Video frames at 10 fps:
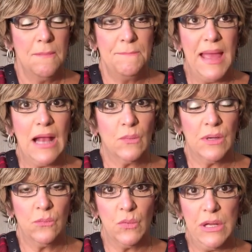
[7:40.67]
back
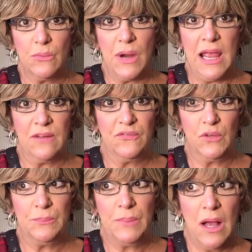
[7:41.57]
when we ran
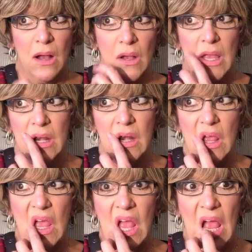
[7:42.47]
football and
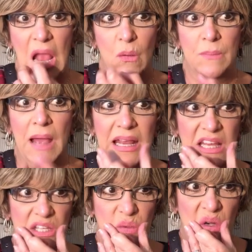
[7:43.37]
when my
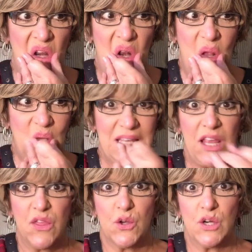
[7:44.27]
kids were little, it was
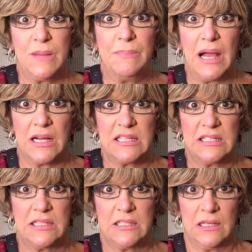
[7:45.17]
like 30
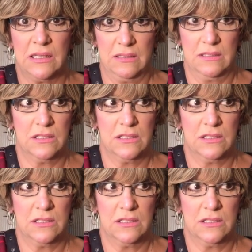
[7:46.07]
bucks to,